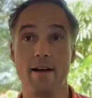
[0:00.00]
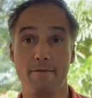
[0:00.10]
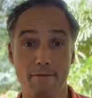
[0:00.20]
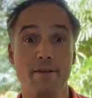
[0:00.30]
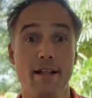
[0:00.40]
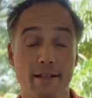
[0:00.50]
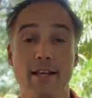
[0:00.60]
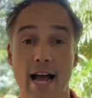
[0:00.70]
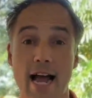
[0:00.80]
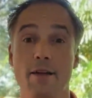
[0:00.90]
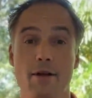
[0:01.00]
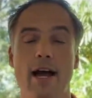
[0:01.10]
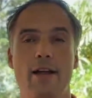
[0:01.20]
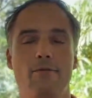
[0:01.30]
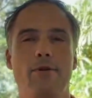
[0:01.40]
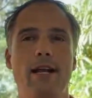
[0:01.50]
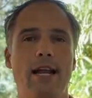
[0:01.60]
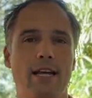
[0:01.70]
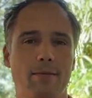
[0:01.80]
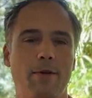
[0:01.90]
feels I
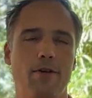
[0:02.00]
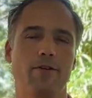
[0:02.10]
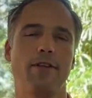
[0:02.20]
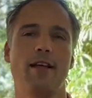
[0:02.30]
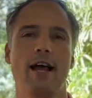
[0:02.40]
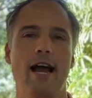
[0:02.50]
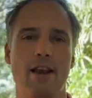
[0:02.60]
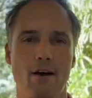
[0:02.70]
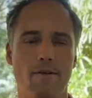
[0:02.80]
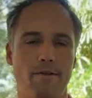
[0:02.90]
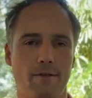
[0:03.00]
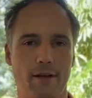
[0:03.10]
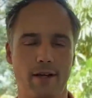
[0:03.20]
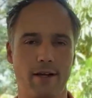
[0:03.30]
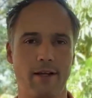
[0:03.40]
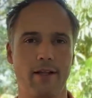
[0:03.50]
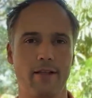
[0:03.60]
realized, because I love the